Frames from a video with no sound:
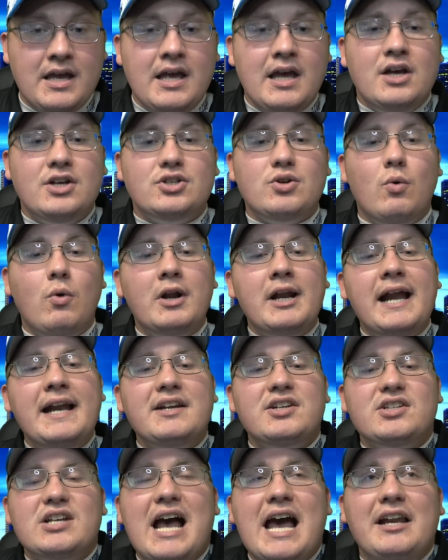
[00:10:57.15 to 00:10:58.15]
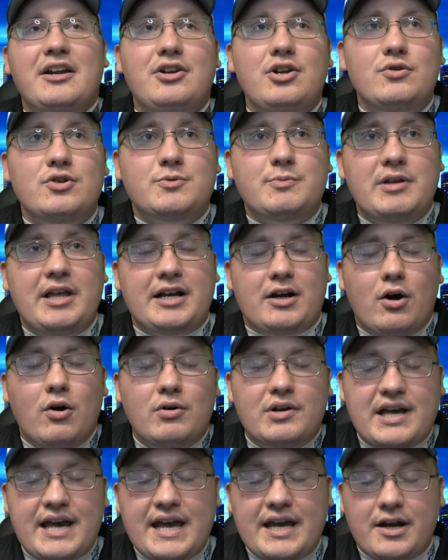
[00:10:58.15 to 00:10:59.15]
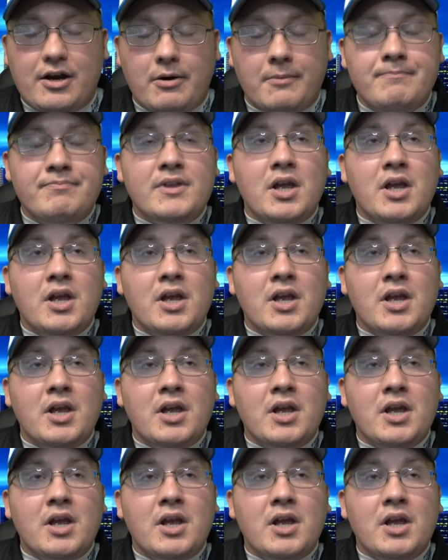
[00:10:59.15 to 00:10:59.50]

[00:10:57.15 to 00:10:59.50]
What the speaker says: So what I decided to do is be like, okay here.